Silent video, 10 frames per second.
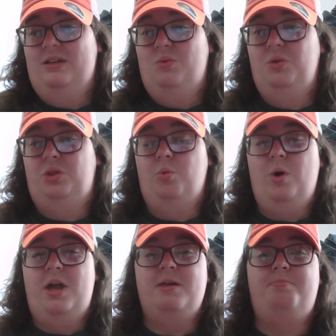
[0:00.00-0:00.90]
with the
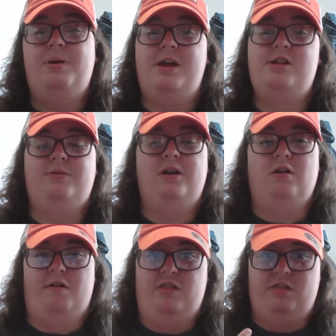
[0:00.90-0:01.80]
way the Patriots
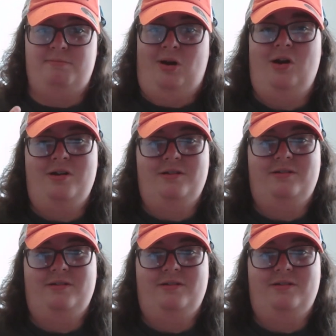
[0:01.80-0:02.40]
are smart,